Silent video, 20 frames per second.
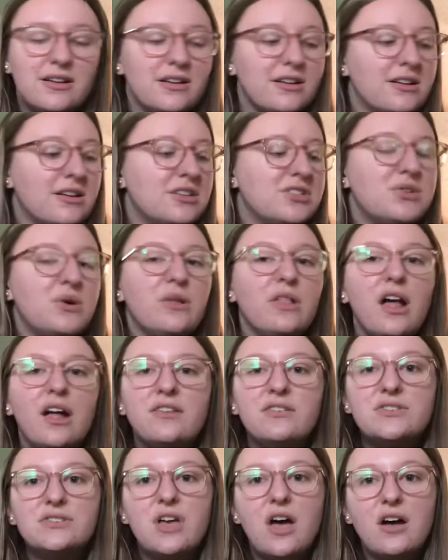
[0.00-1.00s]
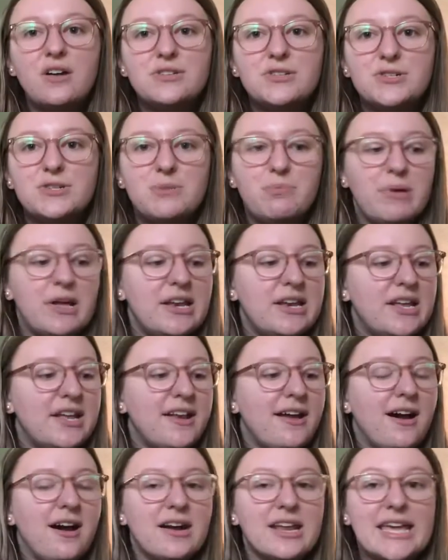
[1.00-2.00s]
So a lot of songs are dependent
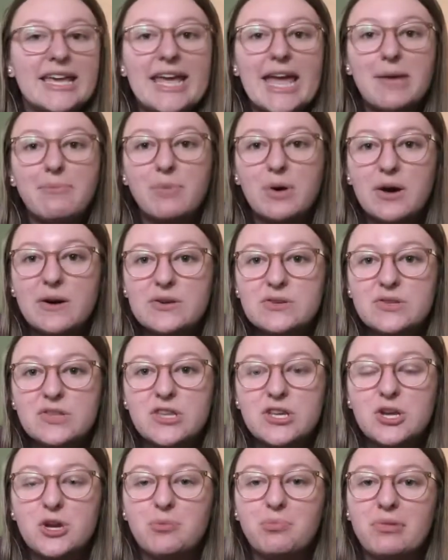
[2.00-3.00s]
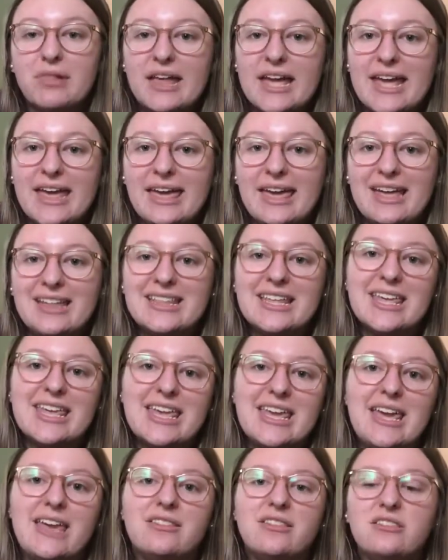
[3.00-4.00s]
on a capo so that you're playing in the
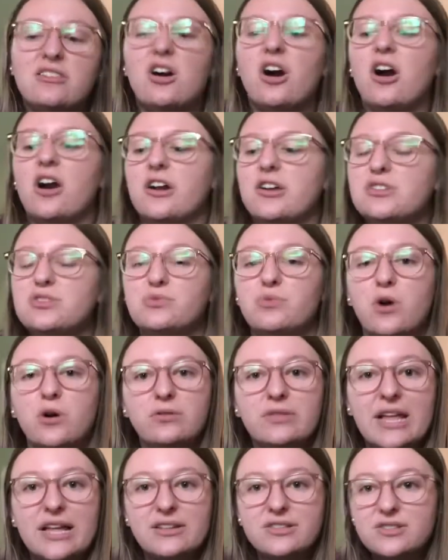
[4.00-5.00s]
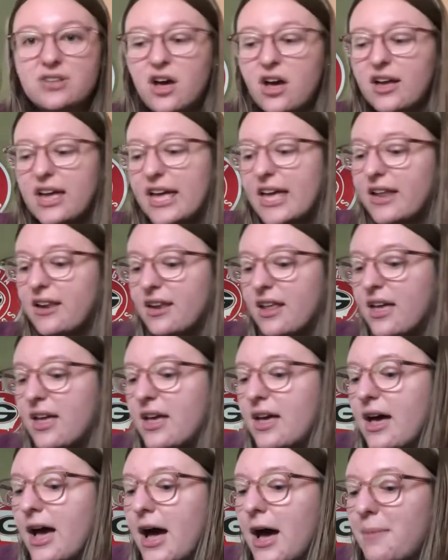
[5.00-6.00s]
key that the artist wrote that song in.
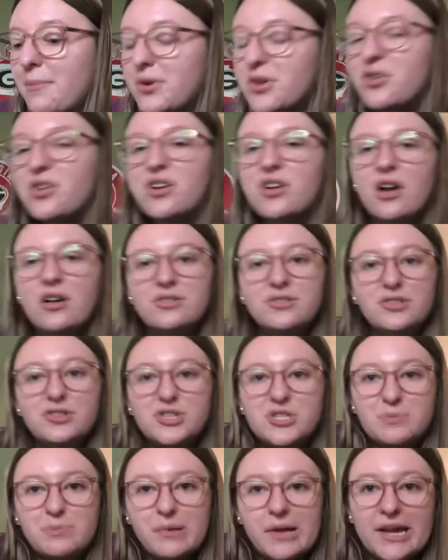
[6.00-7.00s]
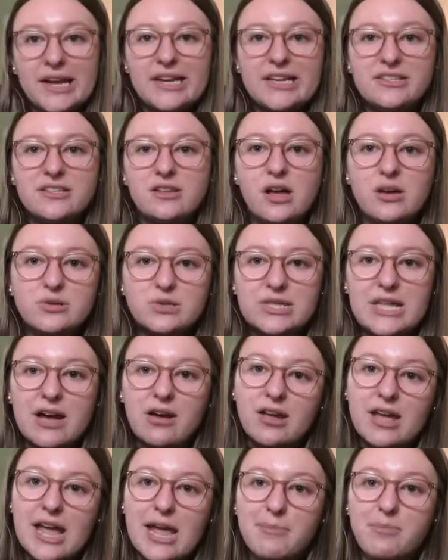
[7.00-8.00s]
But you can also just play any songs without a
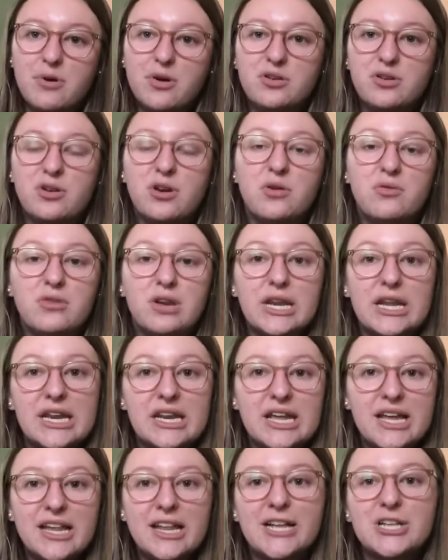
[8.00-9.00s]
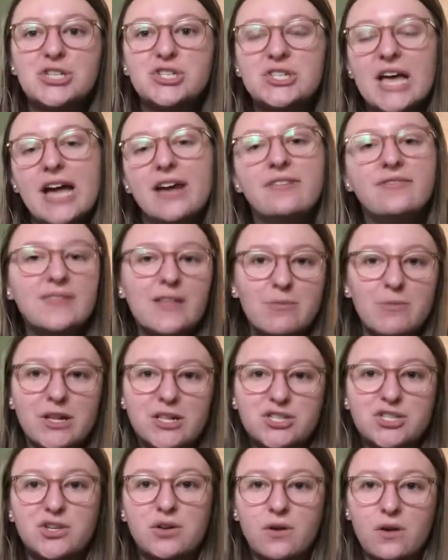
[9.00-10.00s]
capo. You don't need it. It just kind of
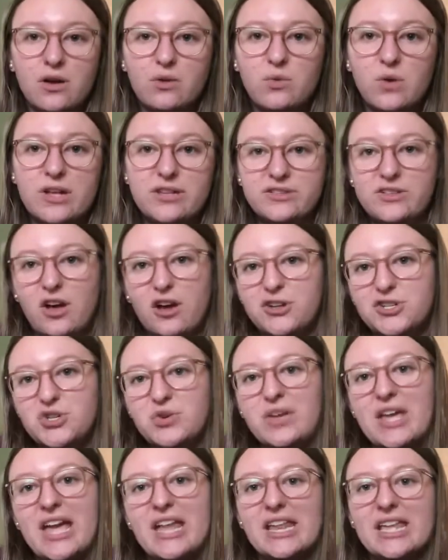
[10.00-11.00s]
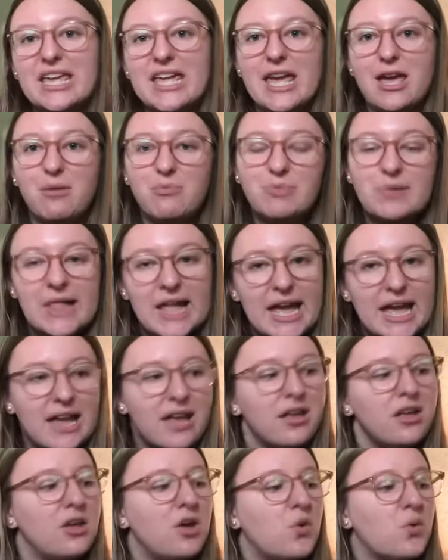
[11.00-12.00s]
limits you on what songs you can and can't play
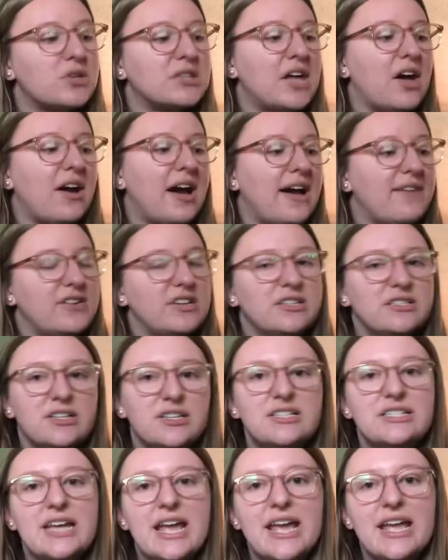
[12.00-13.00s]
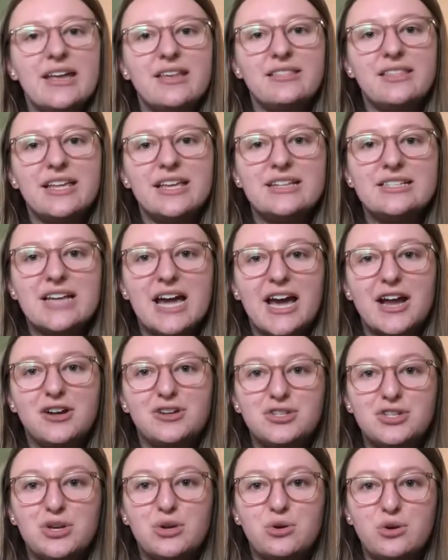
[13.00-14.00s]
without having to take the entire
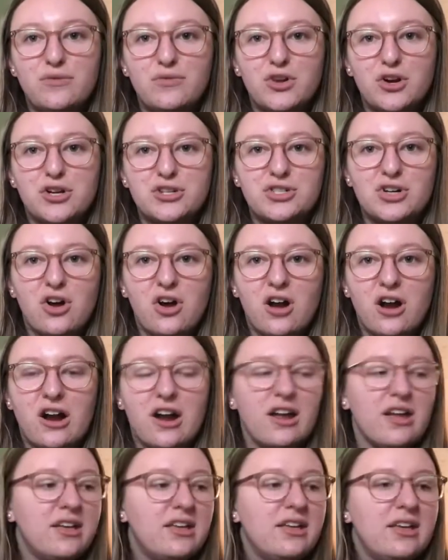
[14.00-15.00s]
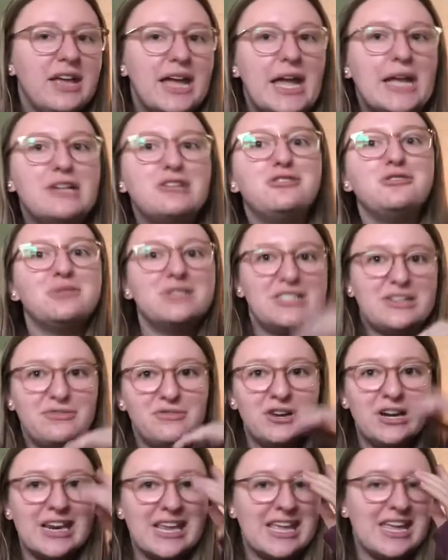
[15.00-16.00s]
tune of your guitar into a
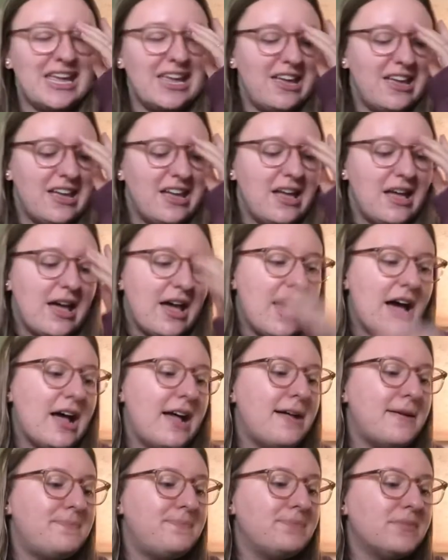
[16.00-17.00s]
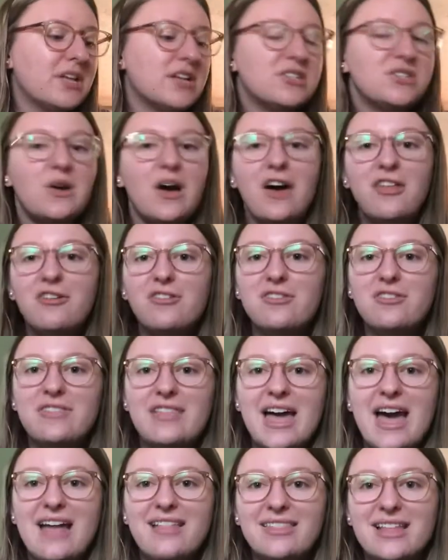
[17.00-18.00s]
different key. So other than
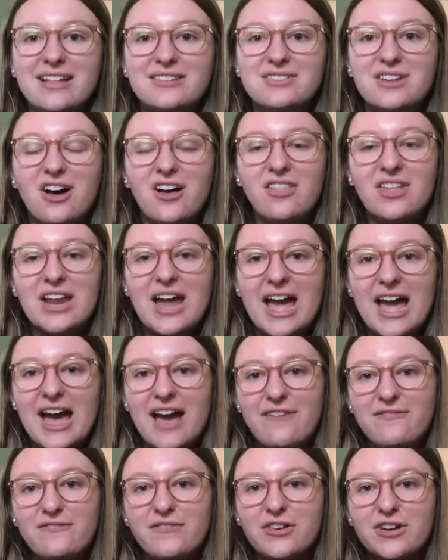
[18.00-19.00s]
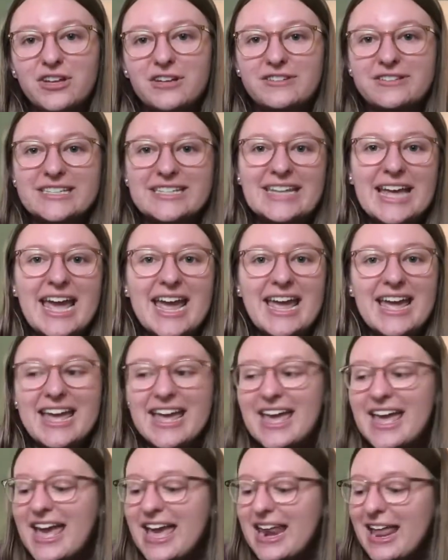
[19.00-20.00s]
that, that's all that I have for you today,
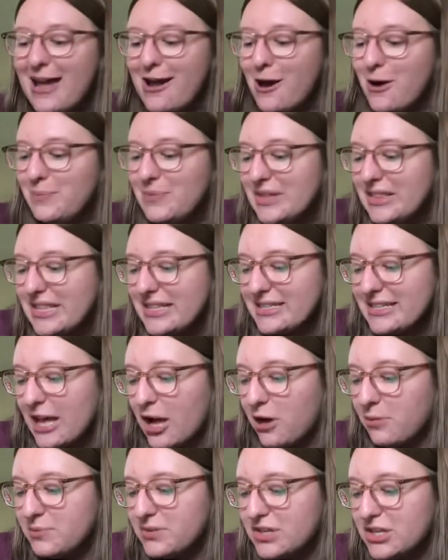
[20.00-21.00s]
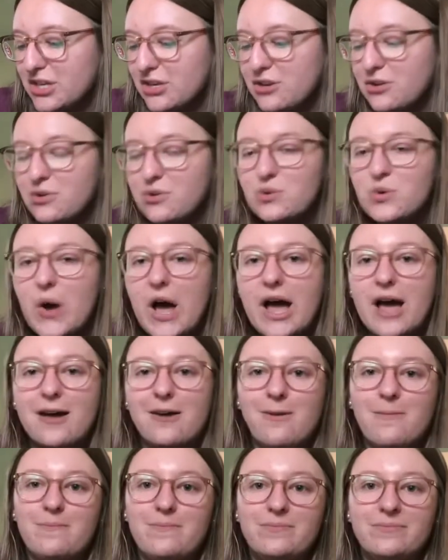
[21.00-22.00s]
and I hope that this helps you
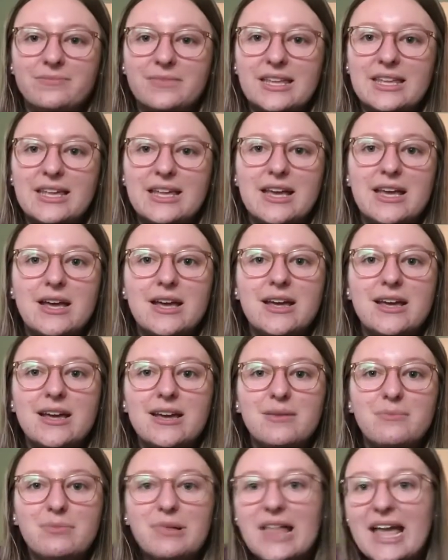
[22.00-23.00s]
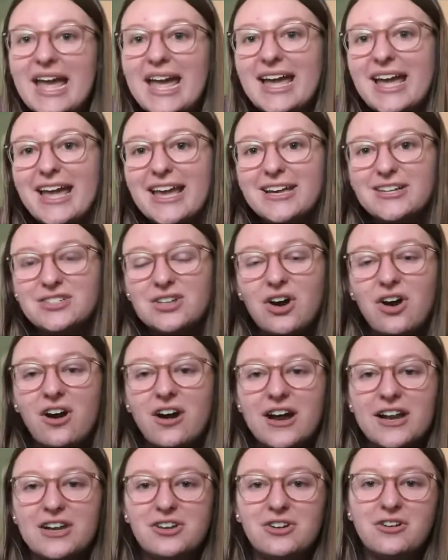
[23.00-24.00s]
play a guitar
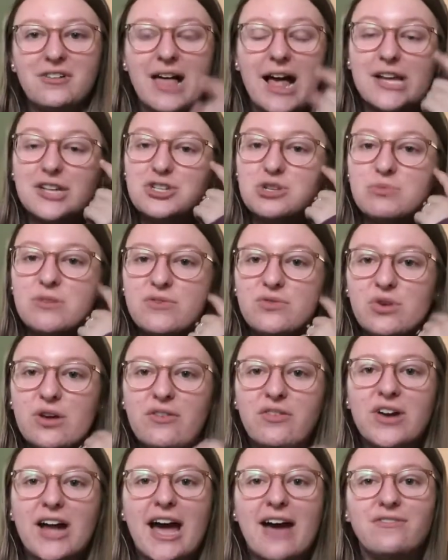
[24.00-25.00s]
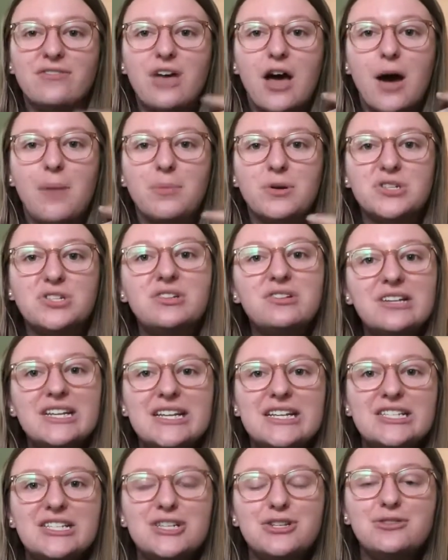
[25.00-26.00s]
in your classroom if you ever have the opportunity
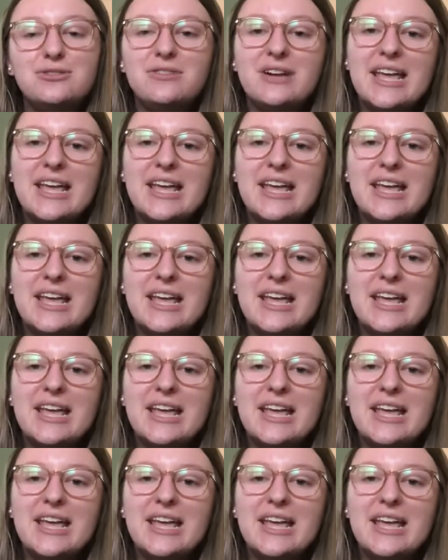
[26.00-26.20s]
to.